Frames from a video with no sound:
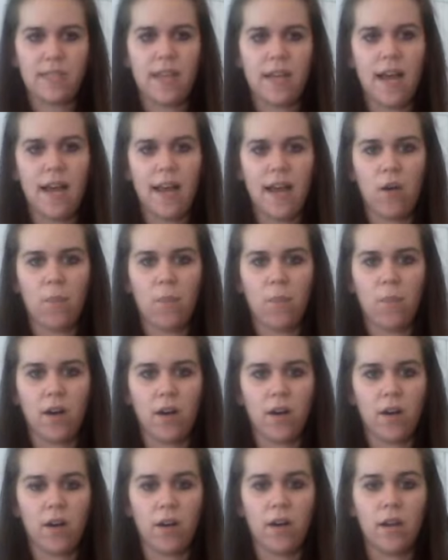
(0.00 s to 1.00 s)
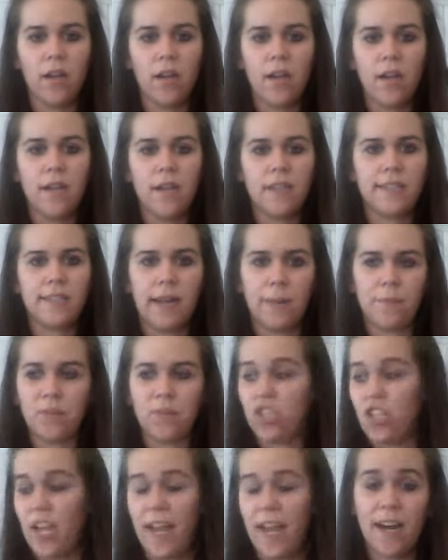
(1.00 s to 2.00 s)
I help her set up the
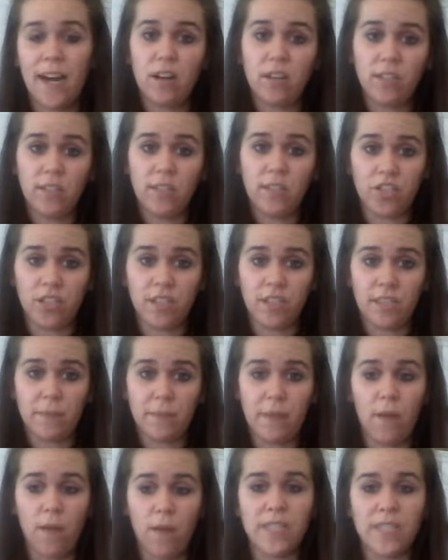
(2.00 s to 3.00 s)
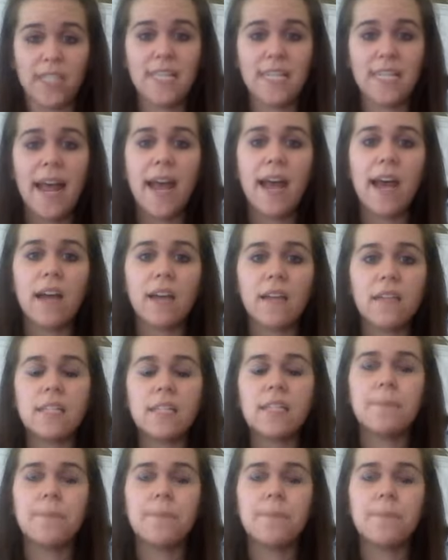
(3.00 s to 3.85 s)
chairs. Does she need some help with snacks?